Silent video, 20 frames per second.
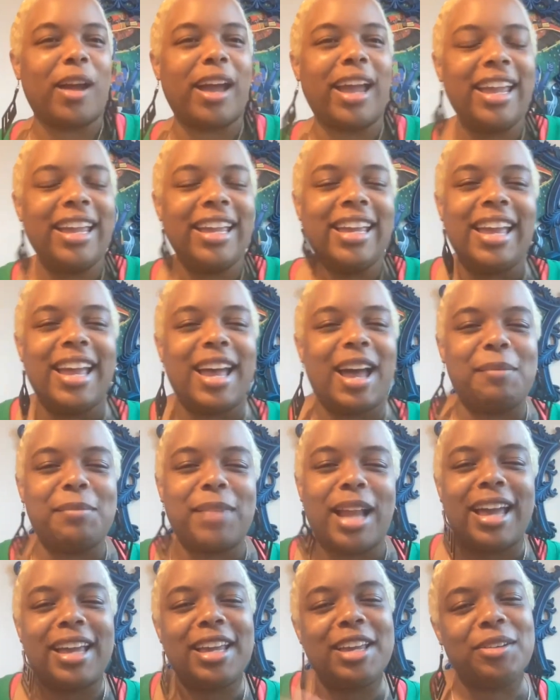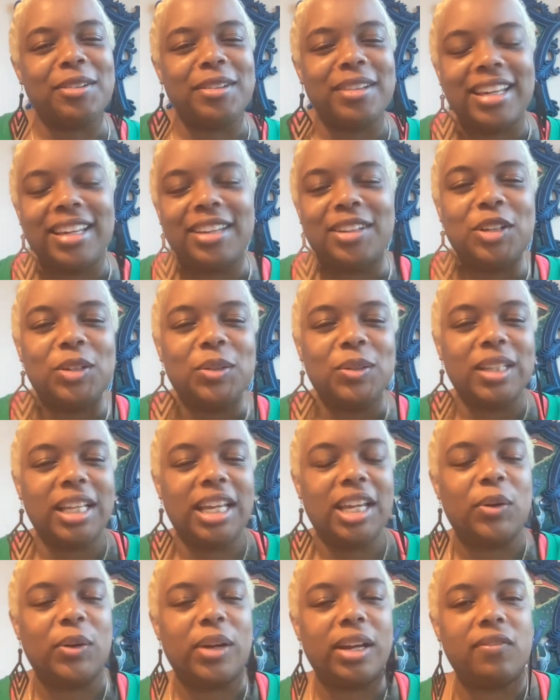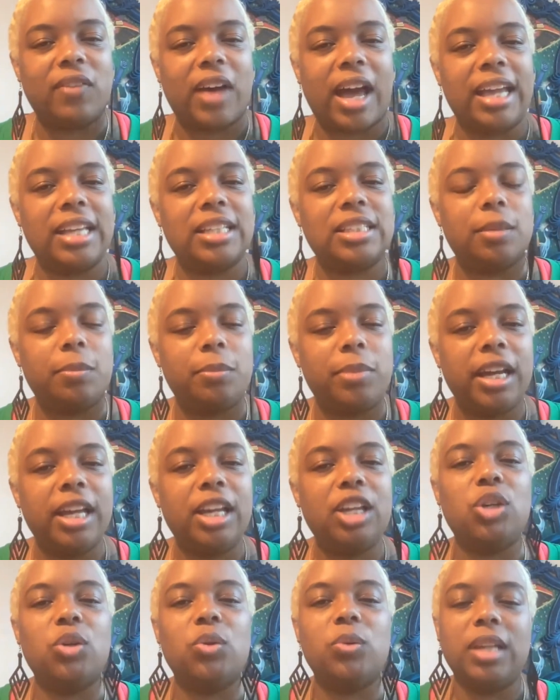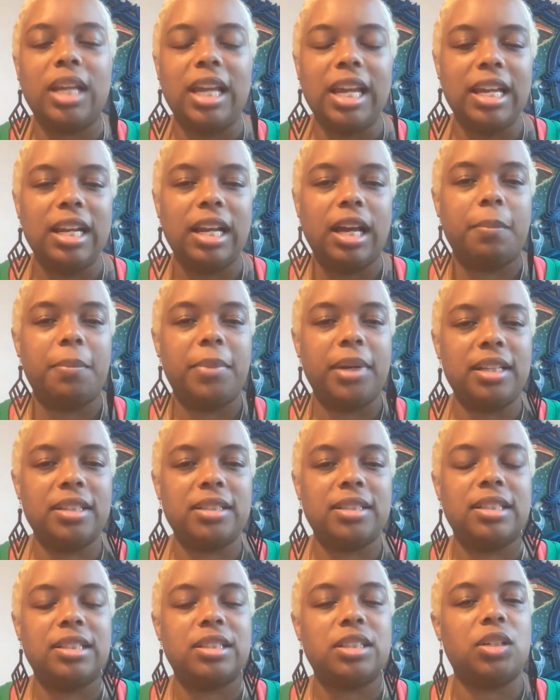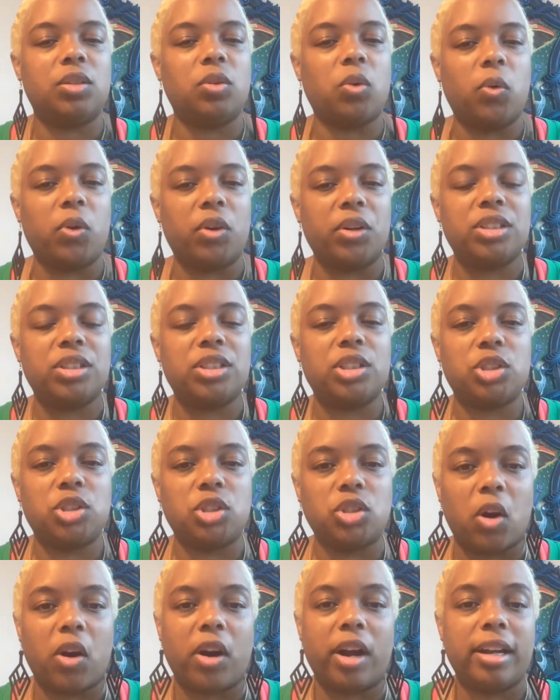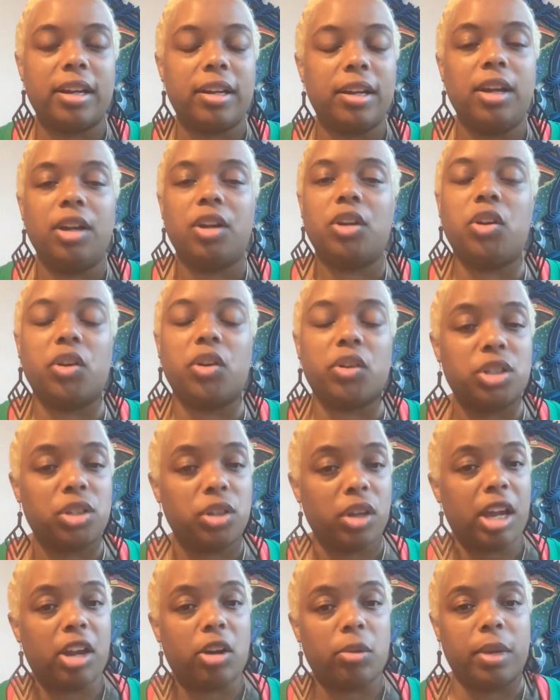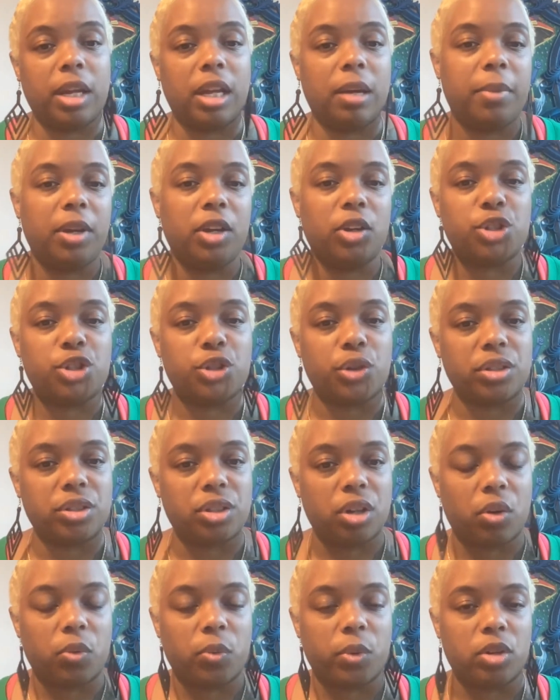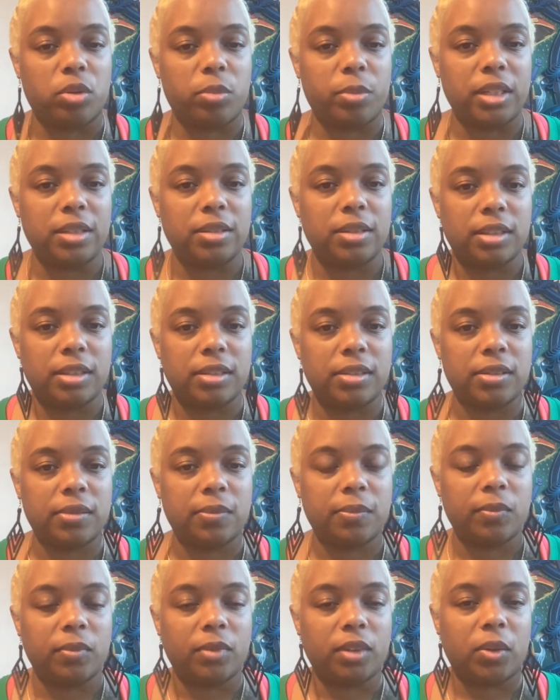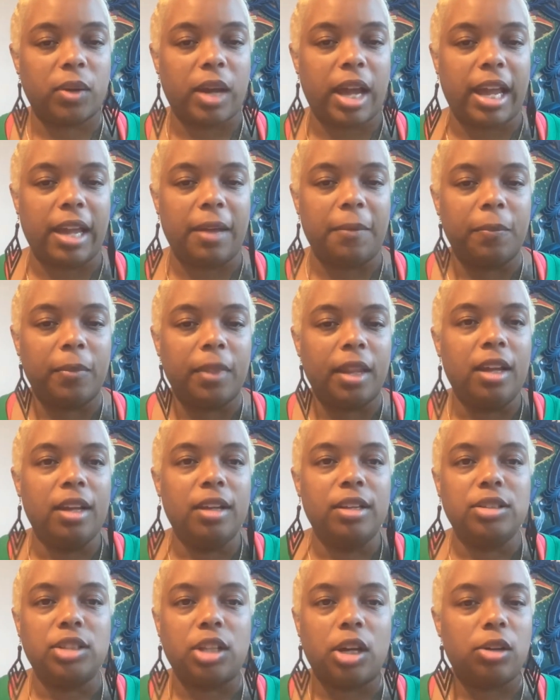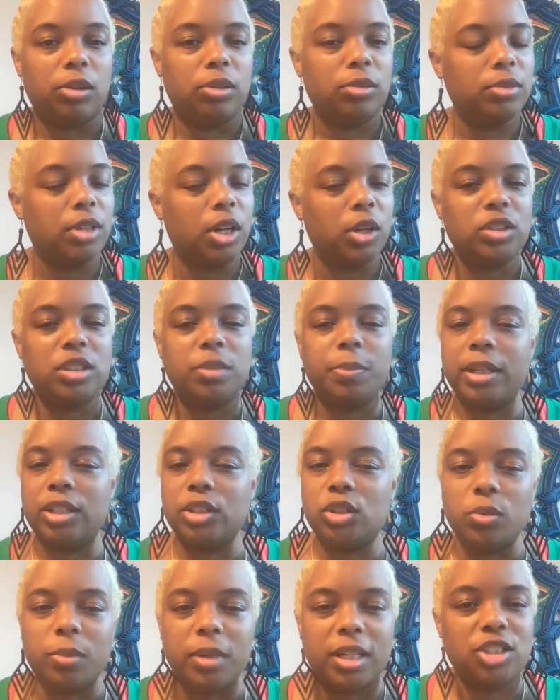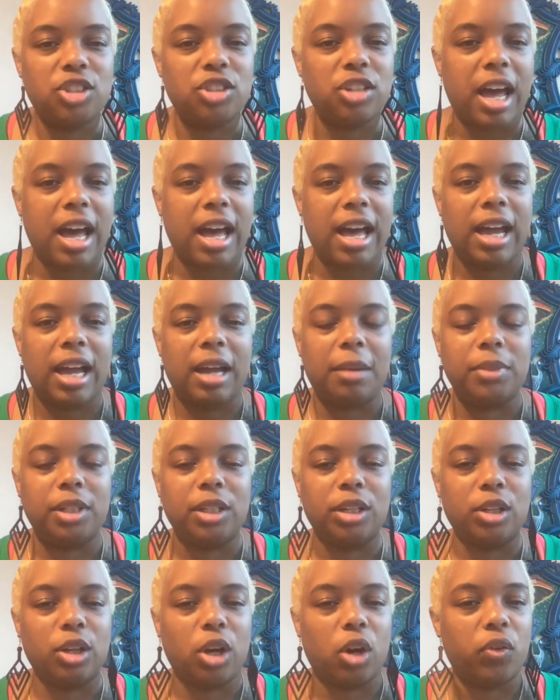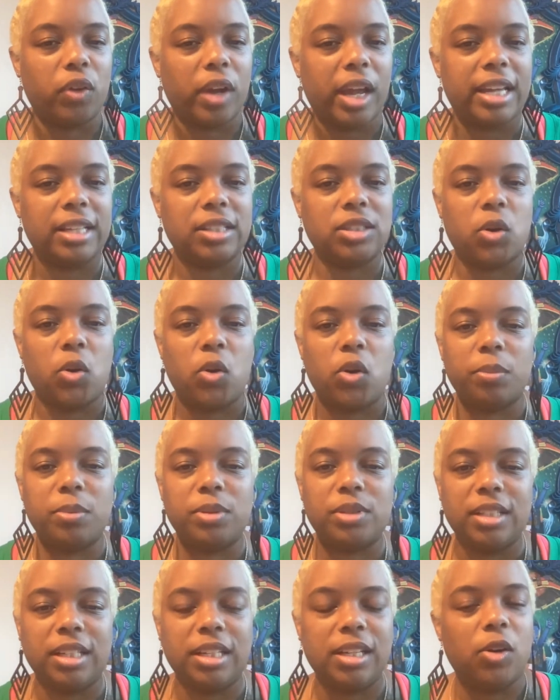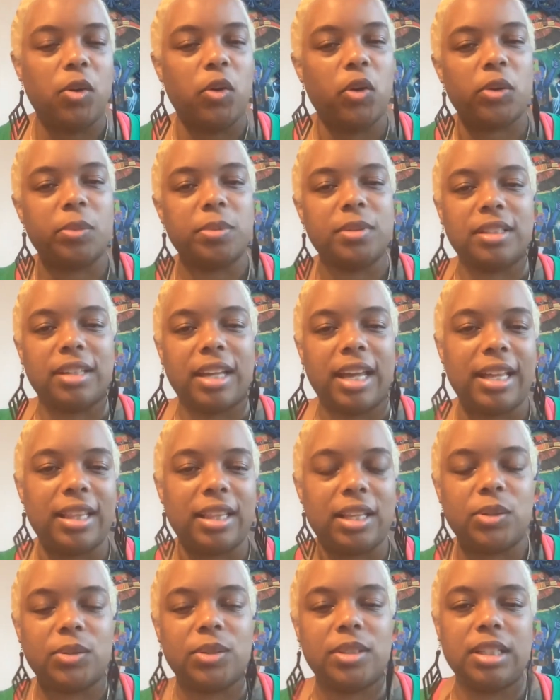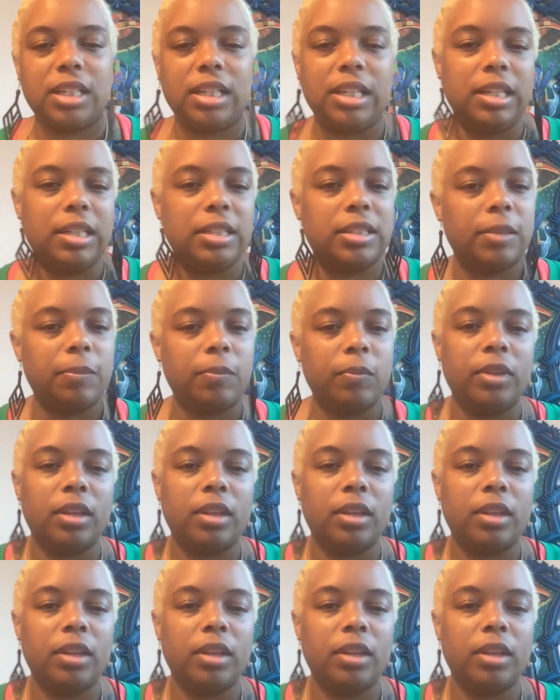right? I'm not here to give you legal advice, but you need a business in order to start your Airbnb or short-term rental business. Okay. So don't spend too much time looking over S Corp, C Corps, and LLCs.